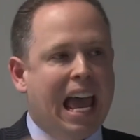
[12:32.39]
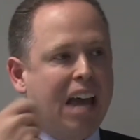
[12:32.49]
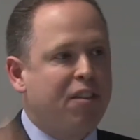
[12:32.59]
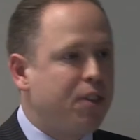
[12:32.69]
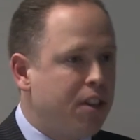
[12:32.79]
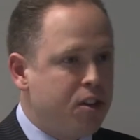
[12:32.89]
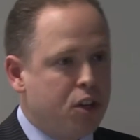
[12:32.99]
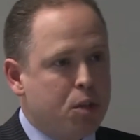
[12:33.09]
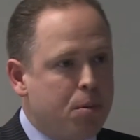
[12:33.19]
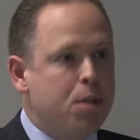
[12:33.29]
After the
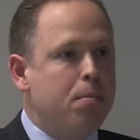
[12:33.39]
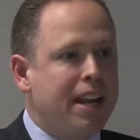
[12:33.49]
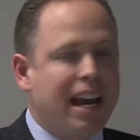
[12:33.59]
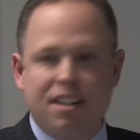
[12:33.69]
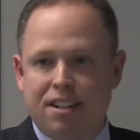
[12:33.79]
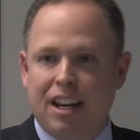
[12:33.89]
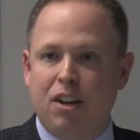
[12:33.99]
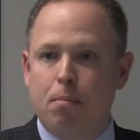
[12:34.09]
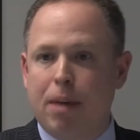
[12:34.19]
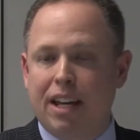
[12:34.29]
judgment had been handed
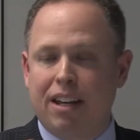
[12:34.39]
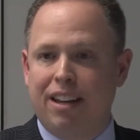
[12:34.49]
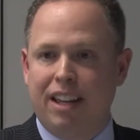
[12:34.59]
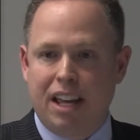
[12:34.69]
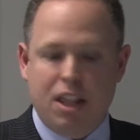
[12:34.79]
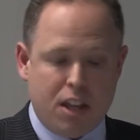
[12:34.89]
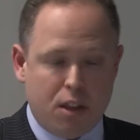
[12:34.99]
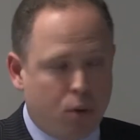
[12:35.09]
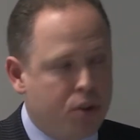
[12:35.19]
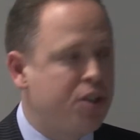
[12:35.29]
down in
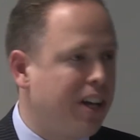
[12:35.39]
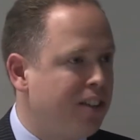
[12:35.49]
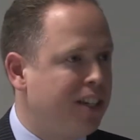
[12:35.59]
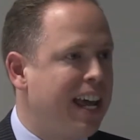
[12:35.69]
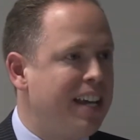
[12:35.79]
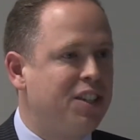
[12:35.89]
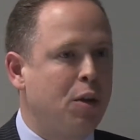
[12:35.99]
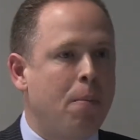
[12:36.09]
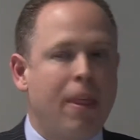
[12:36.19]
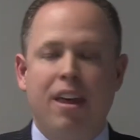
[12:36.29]
the Rothschilds
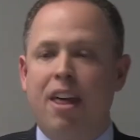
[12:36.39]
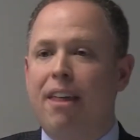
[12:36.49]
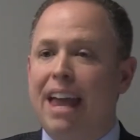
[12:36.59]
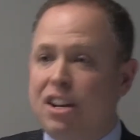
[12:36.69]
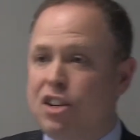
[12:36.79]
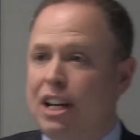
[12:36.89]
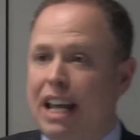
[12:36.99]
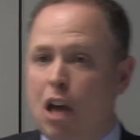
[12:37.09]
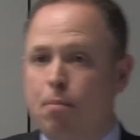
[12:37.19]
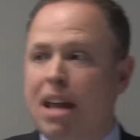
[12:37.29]
case, they
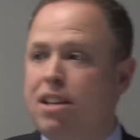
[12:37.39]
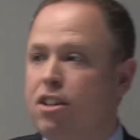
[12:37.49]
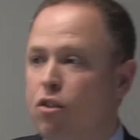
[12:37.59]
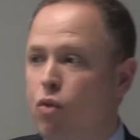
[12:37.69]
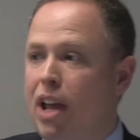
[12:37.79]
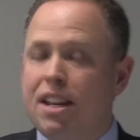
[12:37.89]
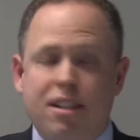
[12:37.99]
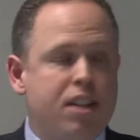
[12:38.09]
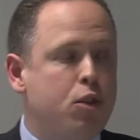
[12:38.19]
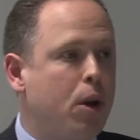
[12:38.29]
actually amended and
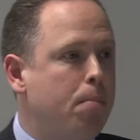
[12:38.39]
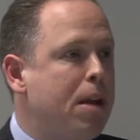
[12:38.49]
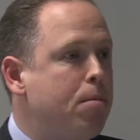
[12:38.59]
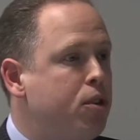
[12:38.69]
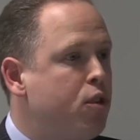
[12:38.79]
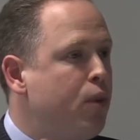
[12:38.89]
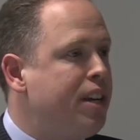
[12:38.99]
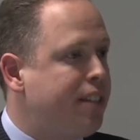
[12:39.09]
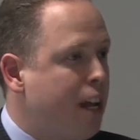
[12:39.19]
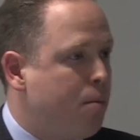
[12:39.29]
entered into an amendment and
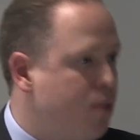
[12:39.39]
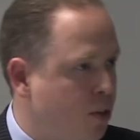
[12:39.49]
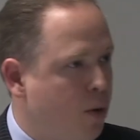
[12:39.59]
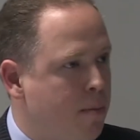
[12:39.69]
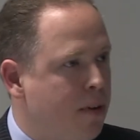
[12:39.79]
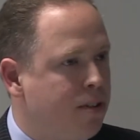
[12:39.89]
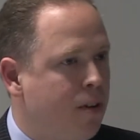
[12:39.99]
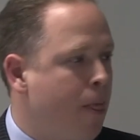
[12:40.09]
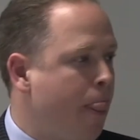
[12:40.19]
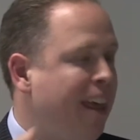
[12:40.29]
restatement agreement,
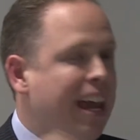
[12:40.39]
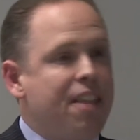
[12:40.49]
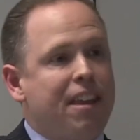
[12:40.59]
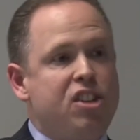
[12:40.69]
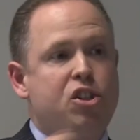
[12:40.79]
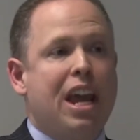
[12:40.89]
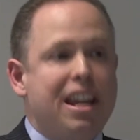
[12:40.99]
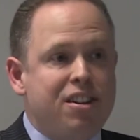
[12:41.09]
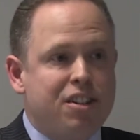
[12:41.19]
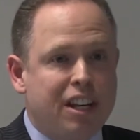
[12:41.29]
and they
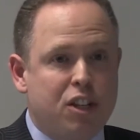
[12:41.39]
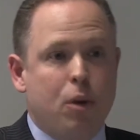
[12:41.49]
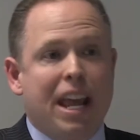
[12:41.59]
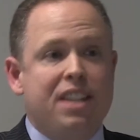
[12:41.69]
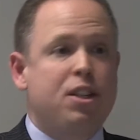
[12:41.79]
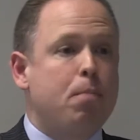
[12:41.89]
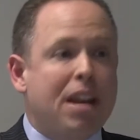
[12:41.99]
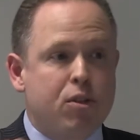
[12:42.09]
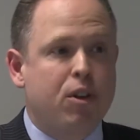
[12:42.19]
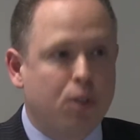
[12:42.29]
changed it to an
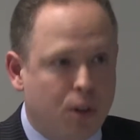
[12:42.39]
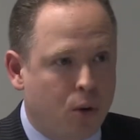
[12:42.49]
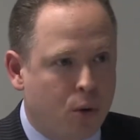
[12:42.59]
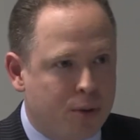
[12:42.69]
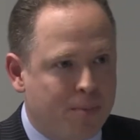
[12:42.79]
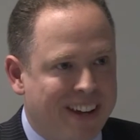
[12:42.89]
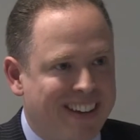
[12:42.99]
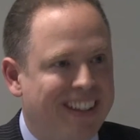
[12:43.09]
asymmetrical clause,